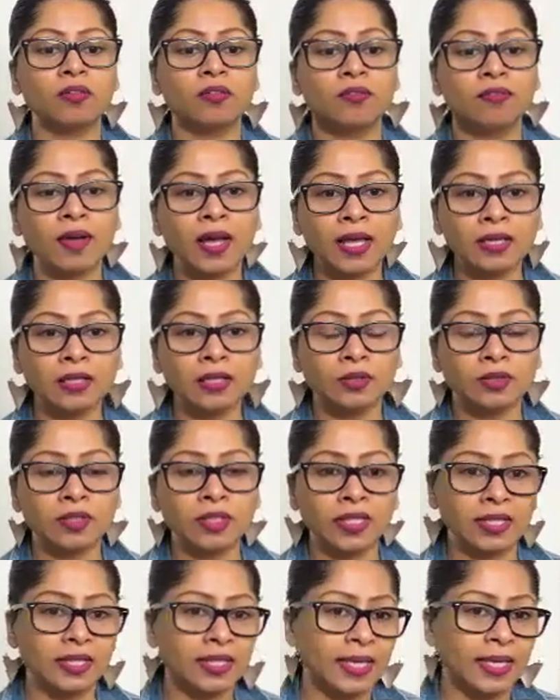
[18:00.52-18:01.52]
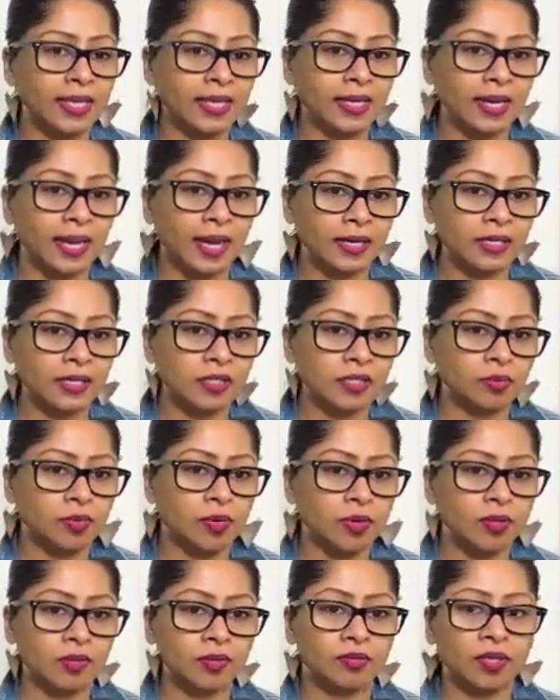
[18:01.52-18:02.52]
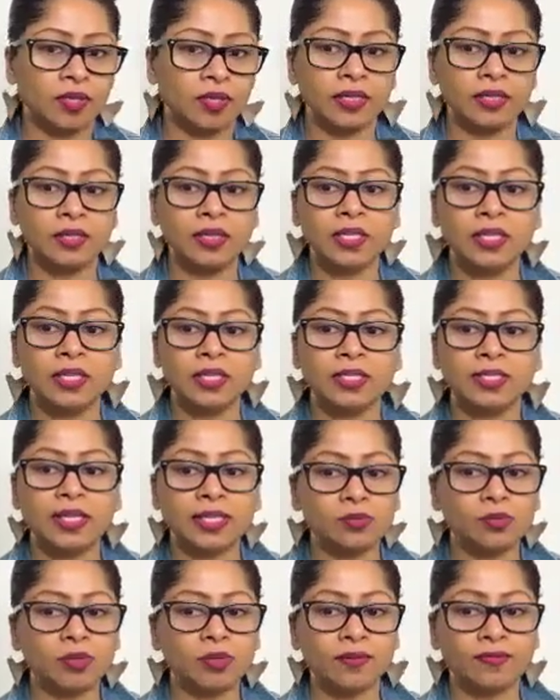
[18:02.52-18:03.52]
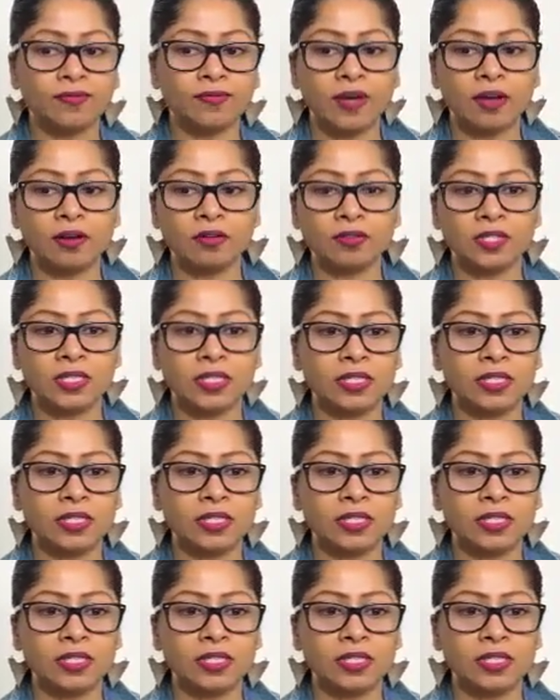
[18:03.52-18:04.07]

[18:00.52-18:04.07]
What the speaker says: of value that they can act upon, right? That's what I've found.